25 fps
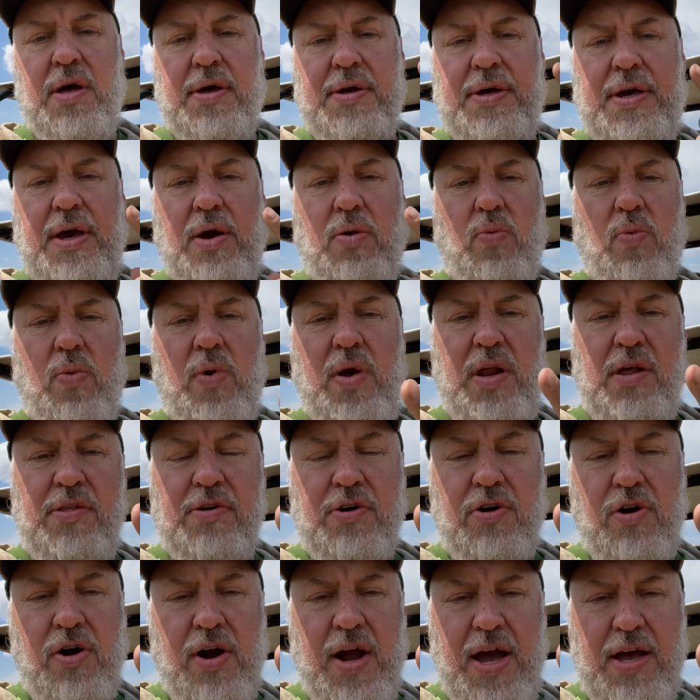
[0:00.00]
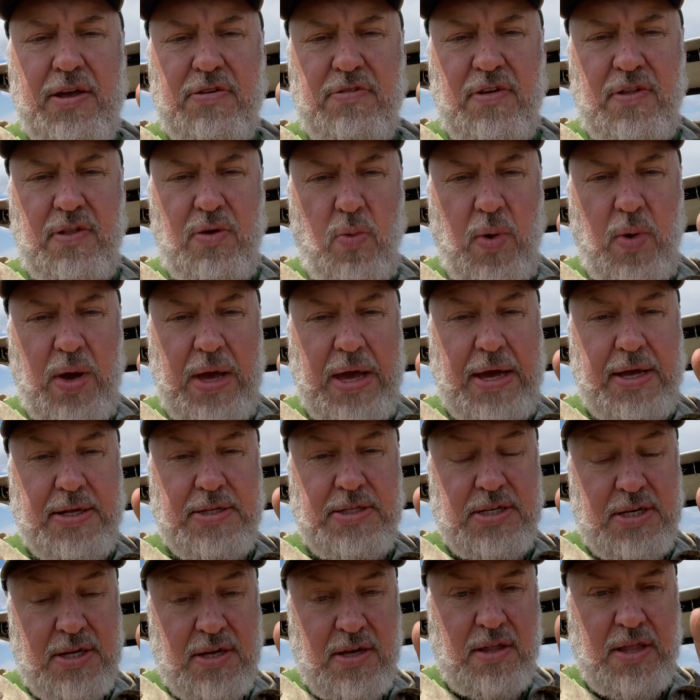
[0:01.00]
Get rid of the grass and the
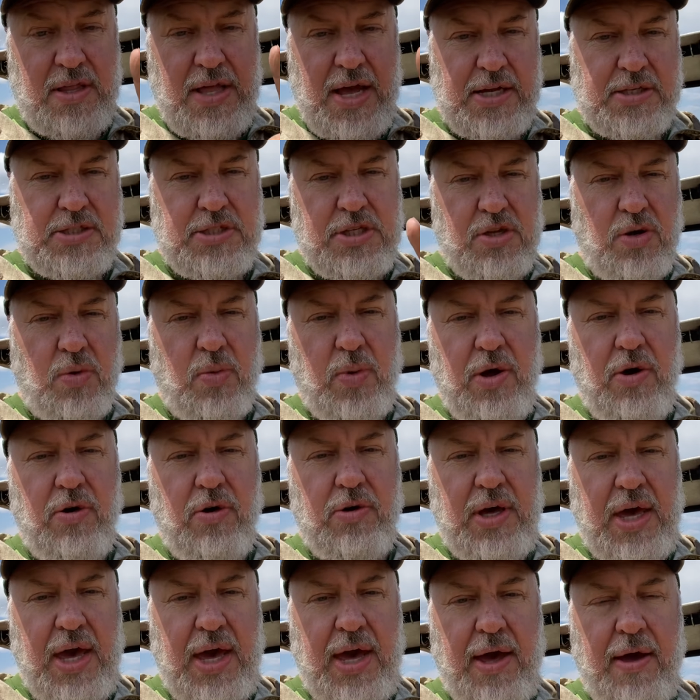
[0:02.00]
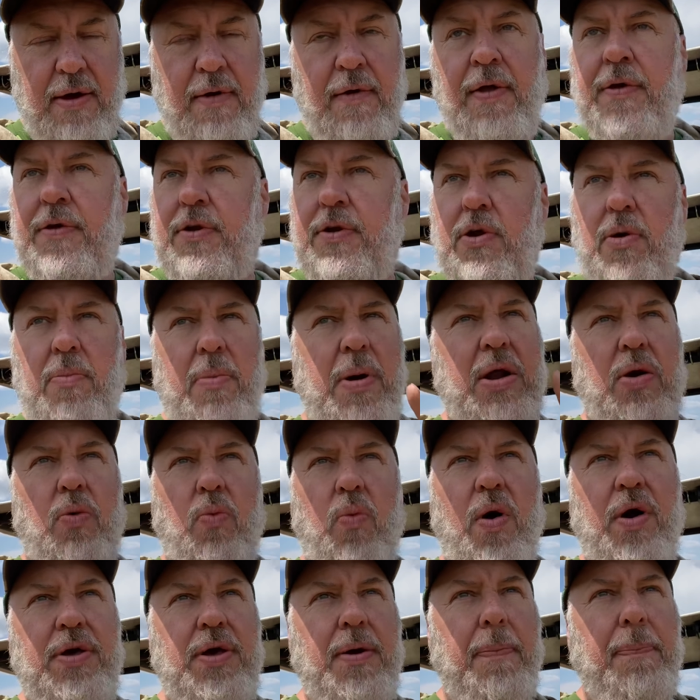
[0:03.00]
weeds. That's the real key. No matter
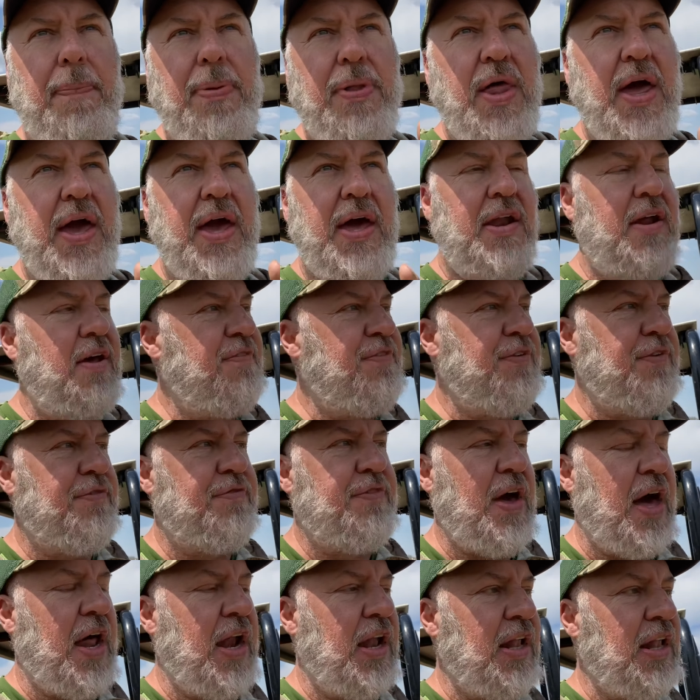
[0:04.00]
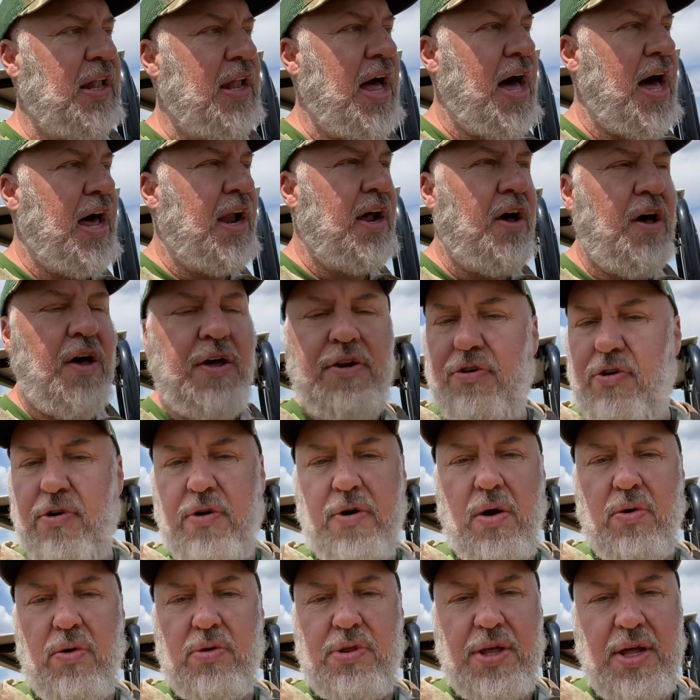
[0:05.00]
what you plant, if you've got a lot of
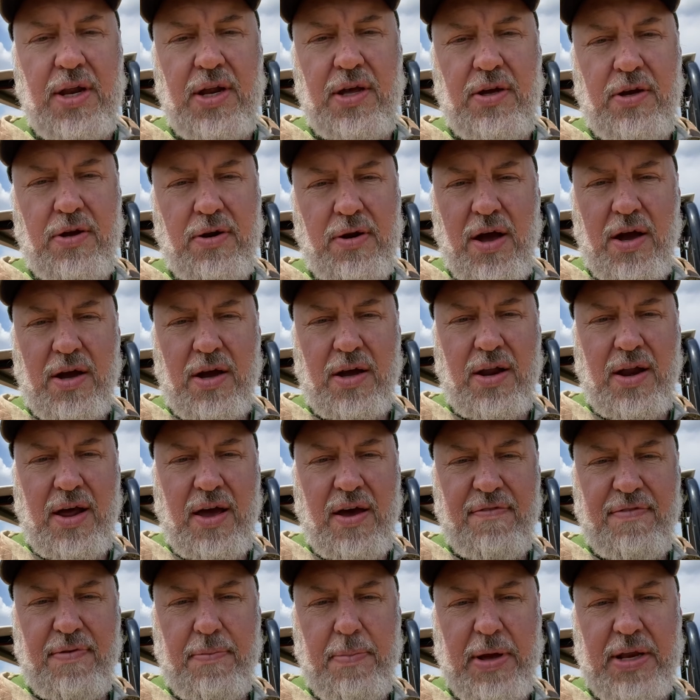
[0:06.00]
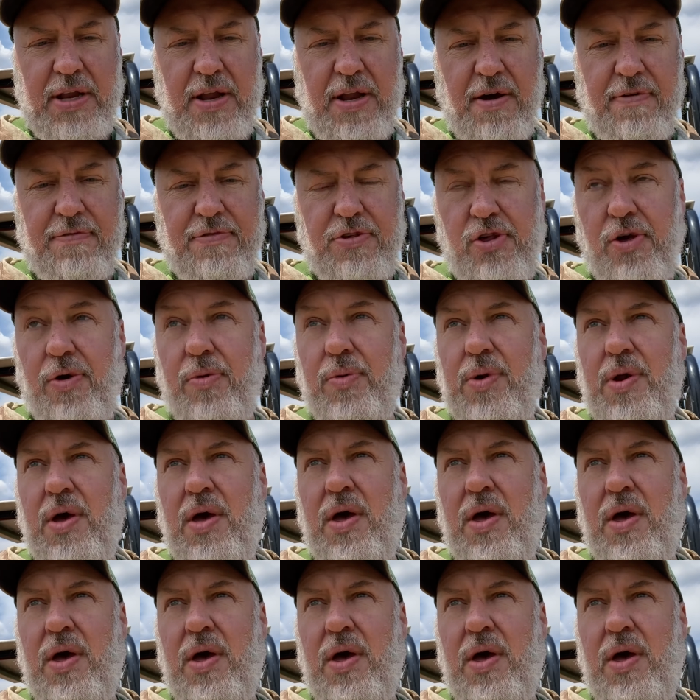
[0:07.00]
undergrowth in it, you're not going to have a big dove shoot.